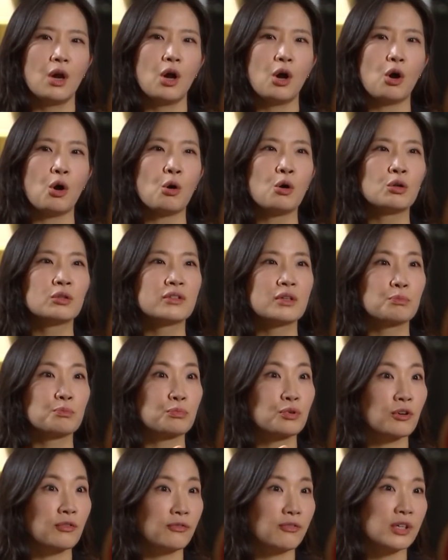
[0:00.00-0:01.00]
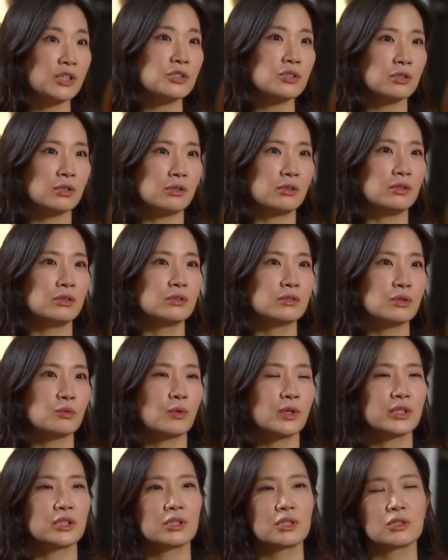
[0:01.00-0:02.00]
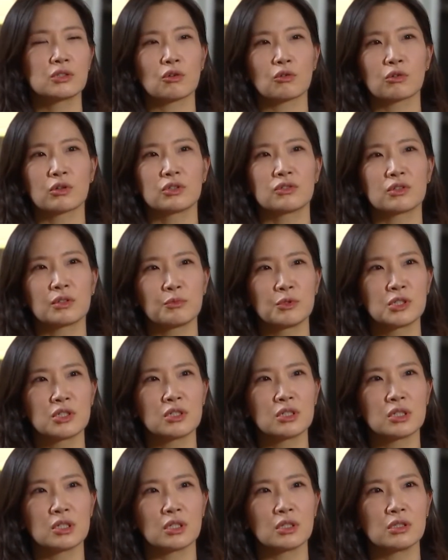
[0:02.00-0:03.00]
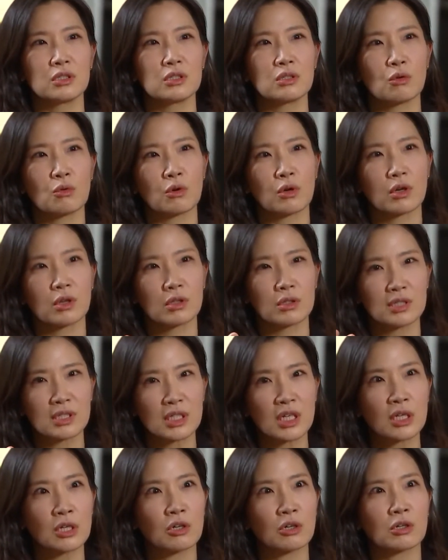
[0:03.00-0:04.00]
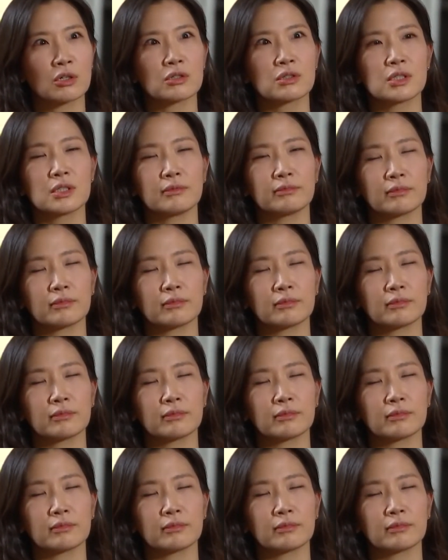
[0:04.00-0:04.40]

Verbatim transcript: all the professionals, whether it's orchestra musicians or singers.